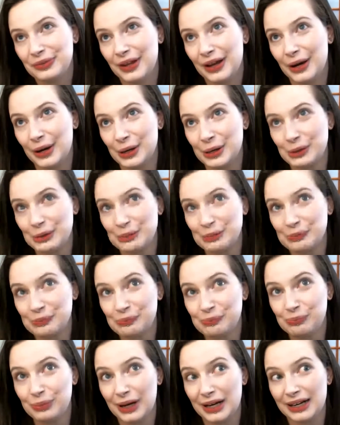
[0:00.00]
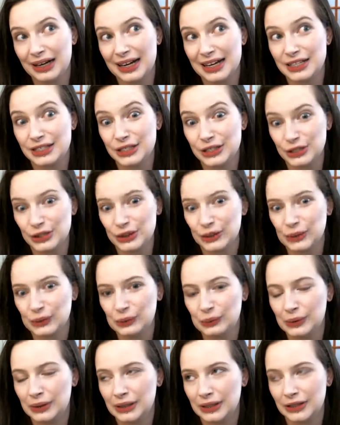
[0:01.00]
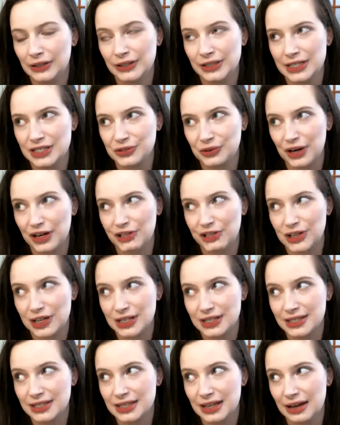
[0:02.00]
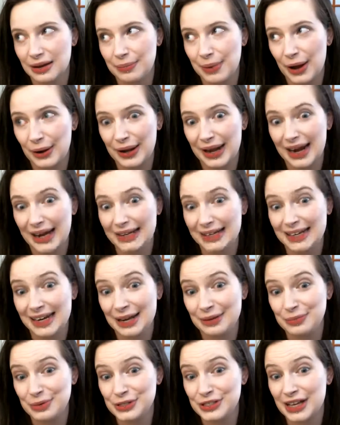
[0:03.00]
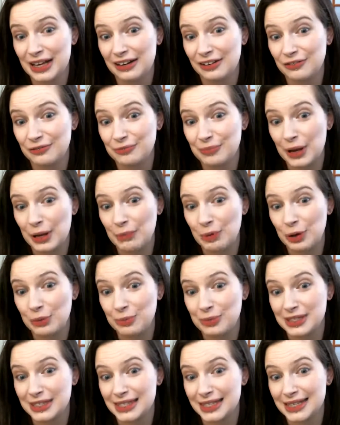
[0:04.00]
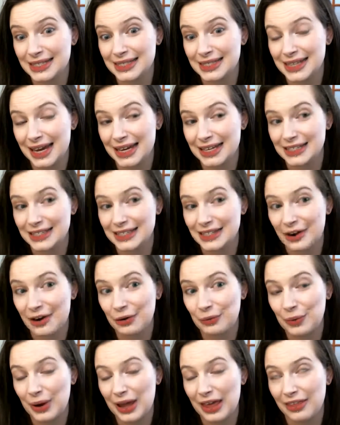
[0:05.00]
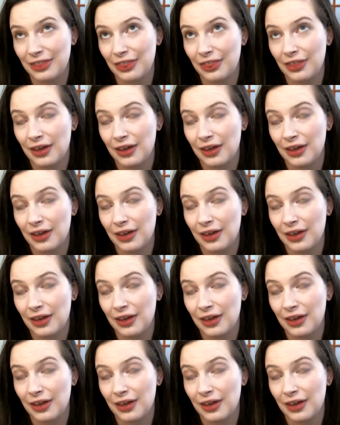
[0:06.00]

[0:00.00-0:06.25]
But I do, goodness gracious, about 99% of my appointments these days are with